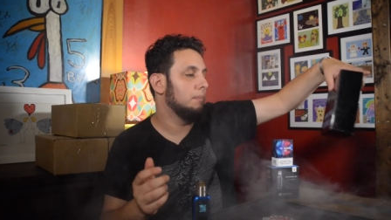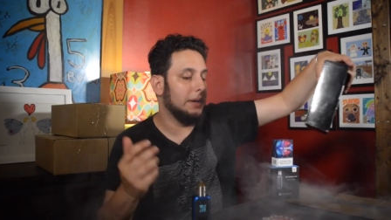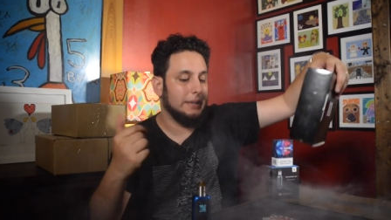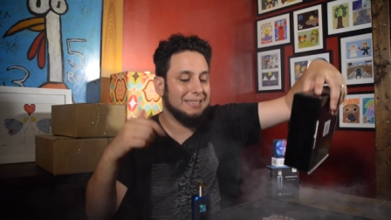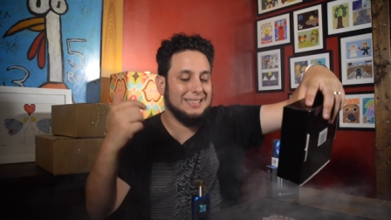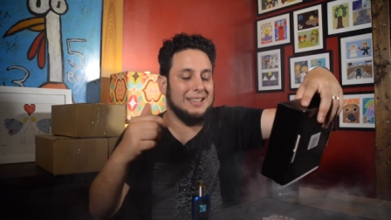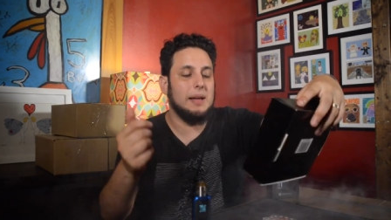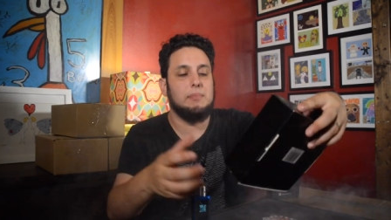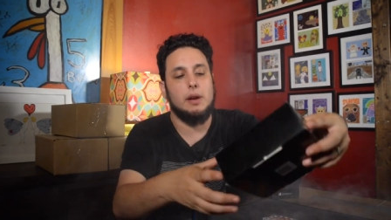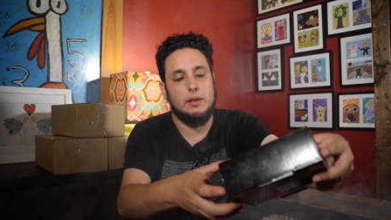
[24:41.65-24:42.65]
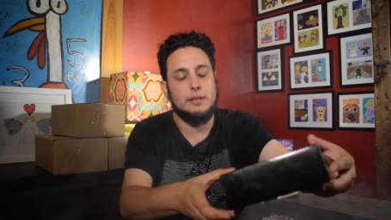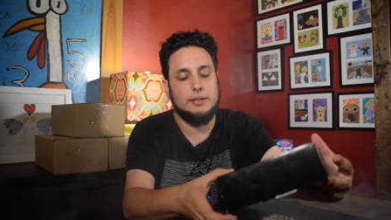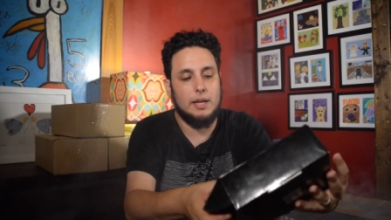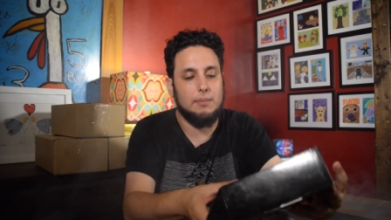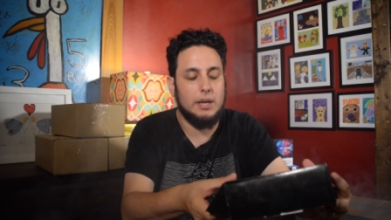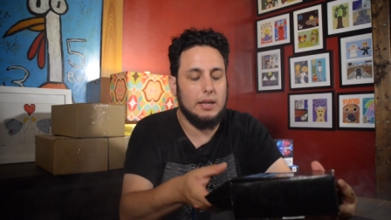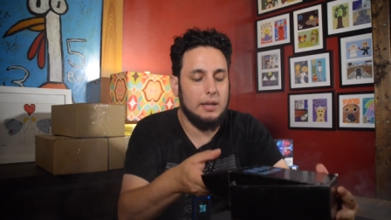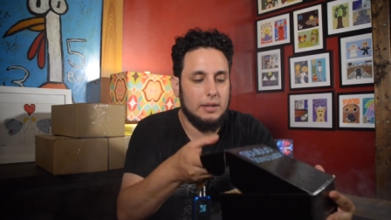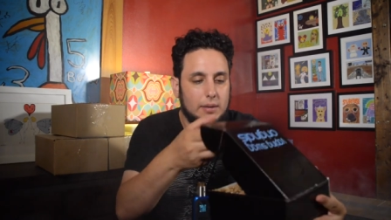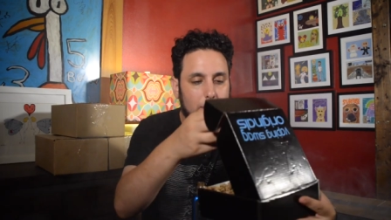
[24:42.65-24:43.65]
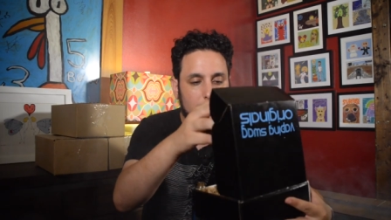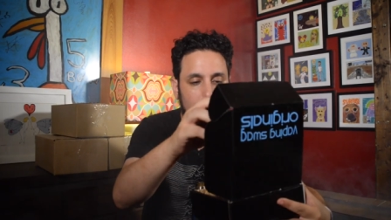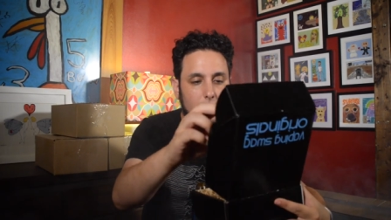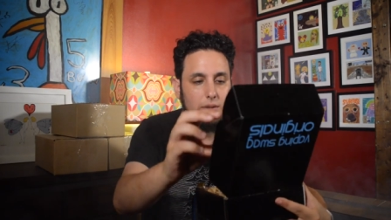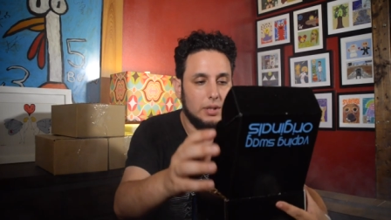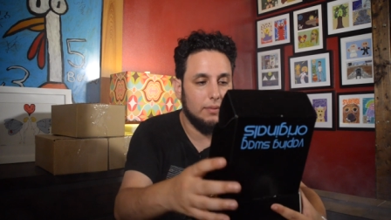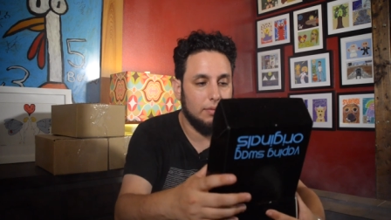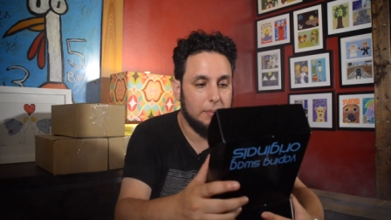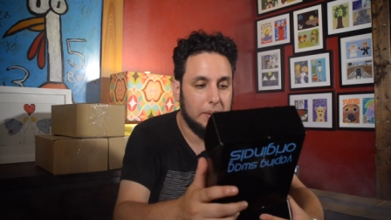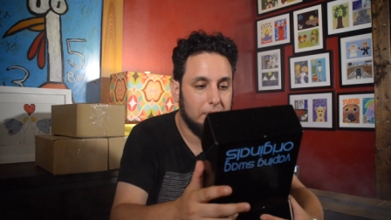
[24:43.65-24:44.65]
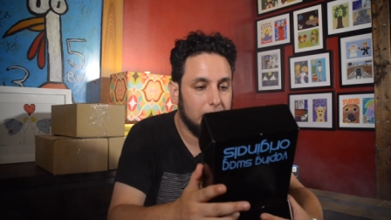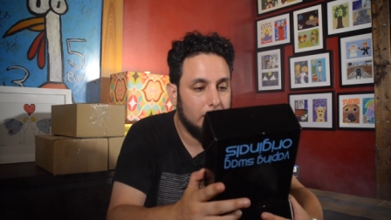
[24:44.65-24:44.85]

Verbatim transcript: but it's a lot better this time than, I, than it was the first time for me.